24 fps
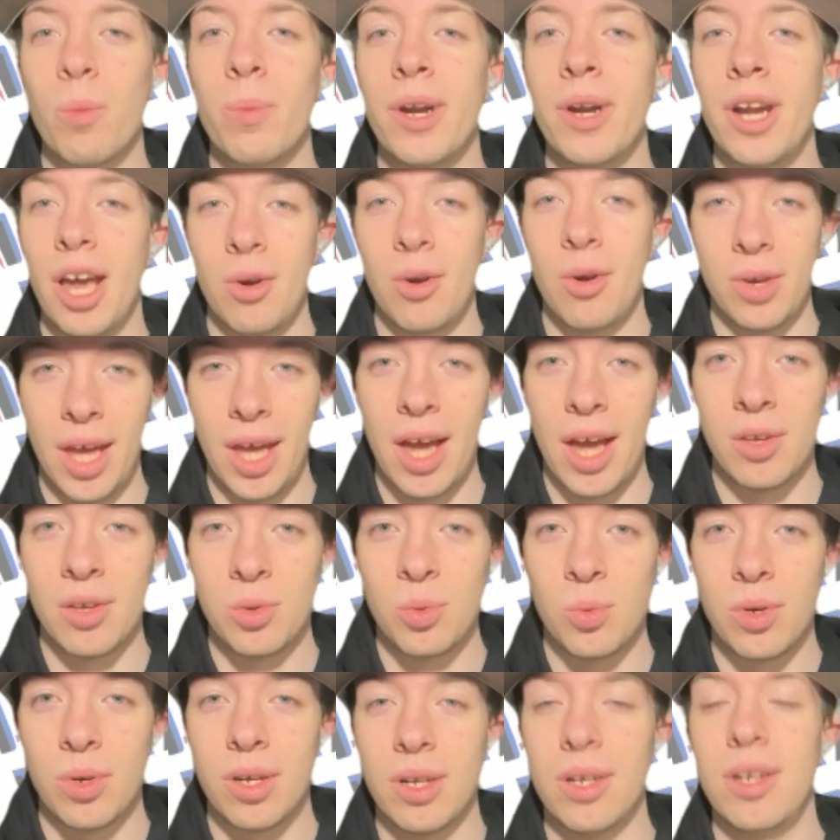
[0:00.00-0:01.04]
but now he
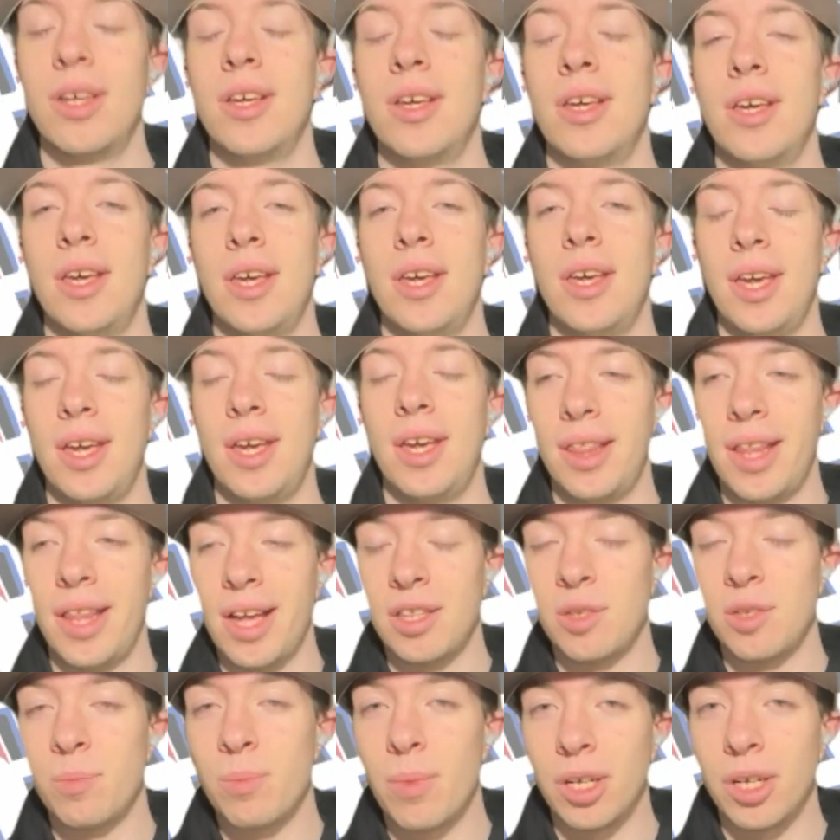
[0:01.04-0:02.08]
has one, and
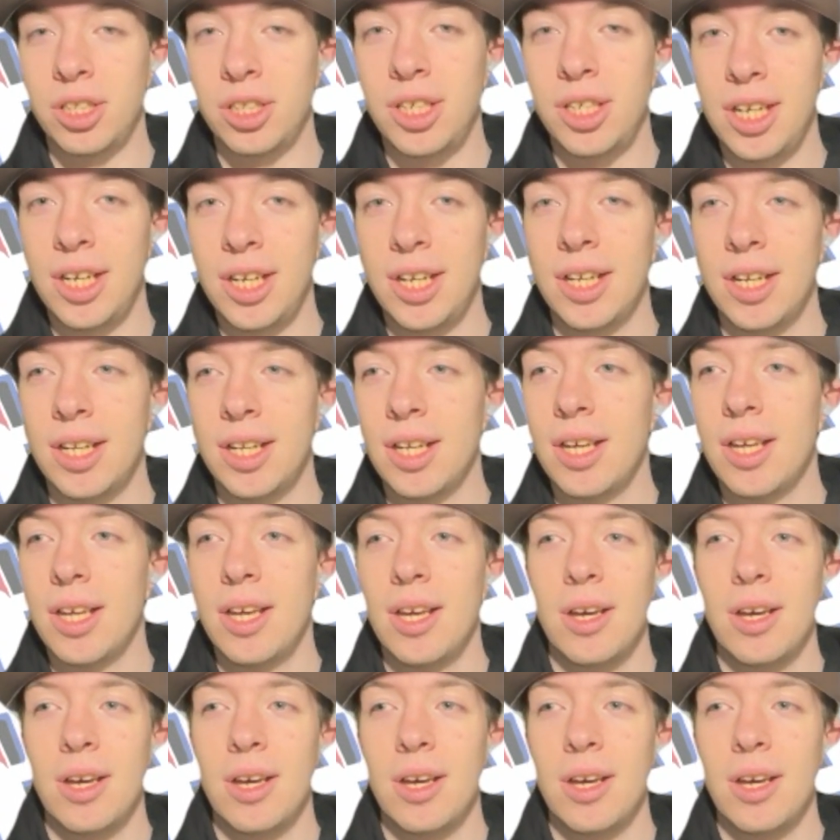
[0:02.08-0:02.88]
that's much needed.